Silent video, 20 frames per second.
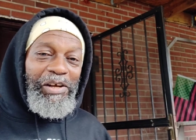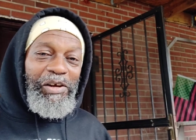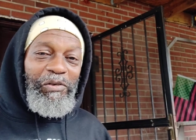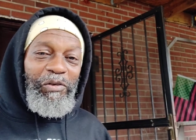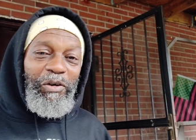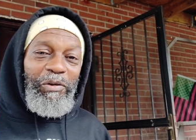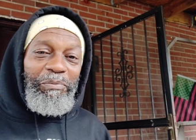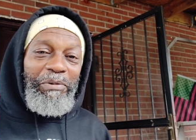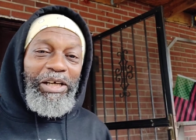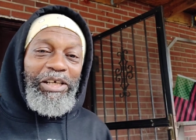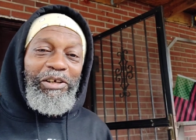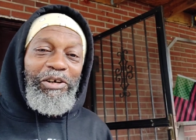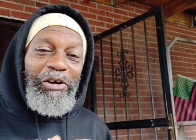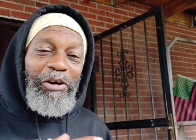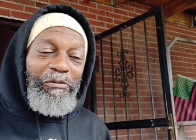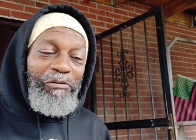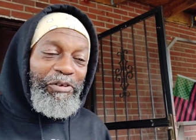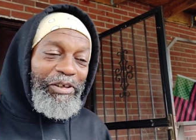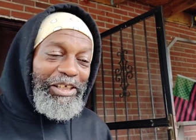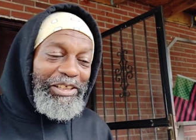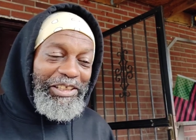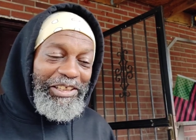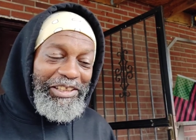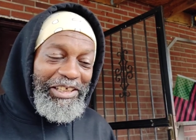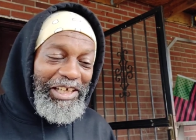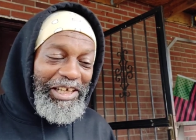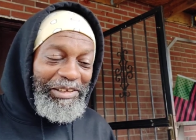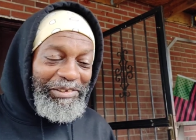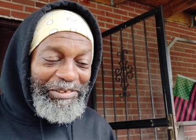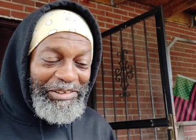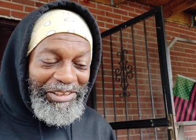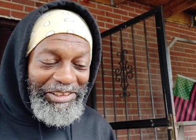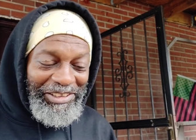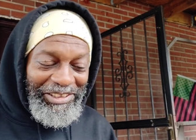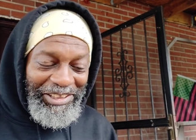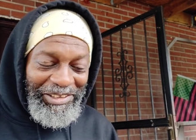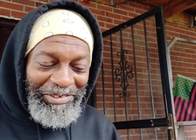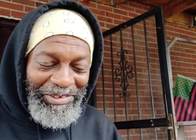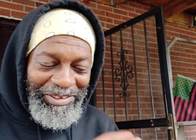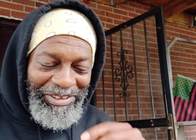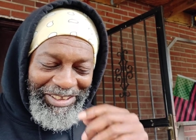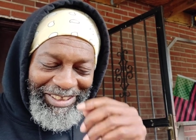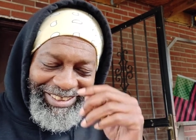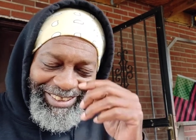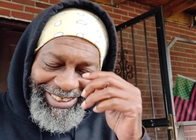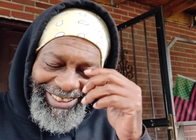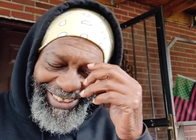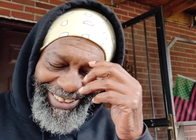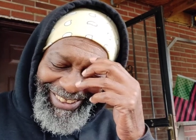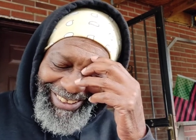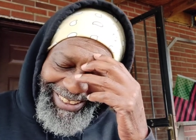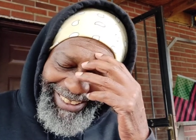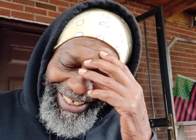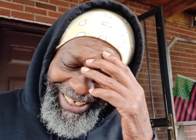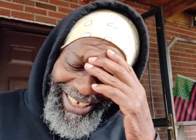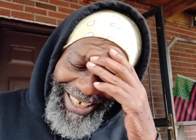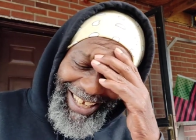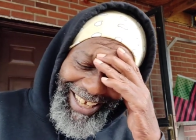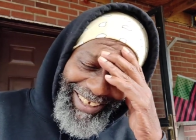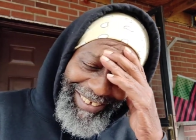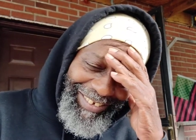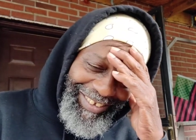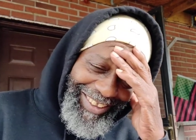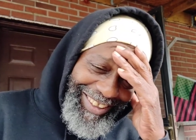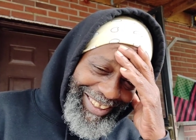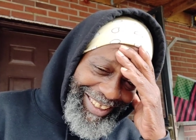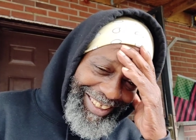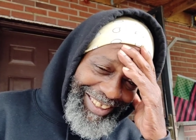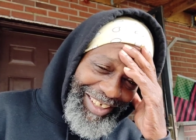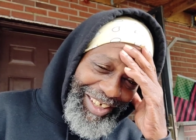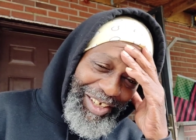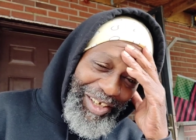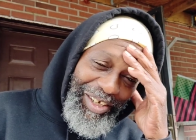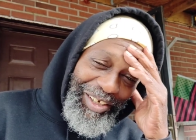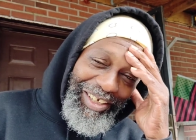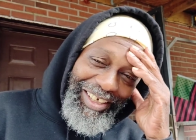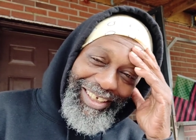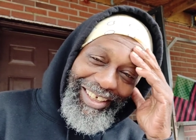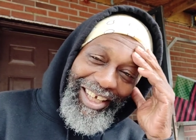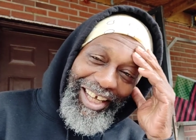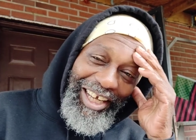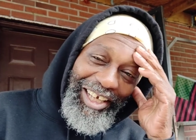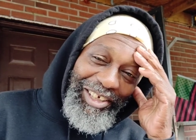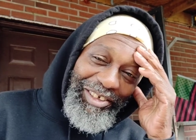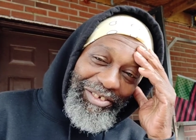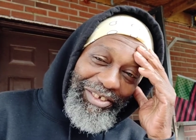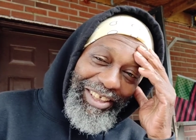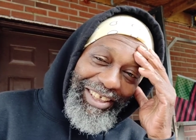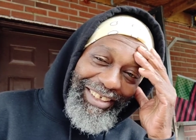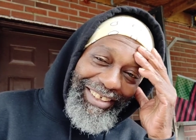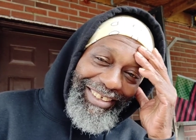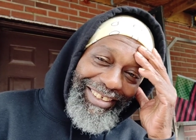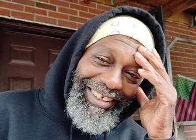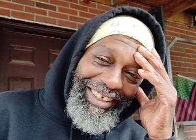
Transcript: Well, my girlfriend at the time, she, uh, Adrian,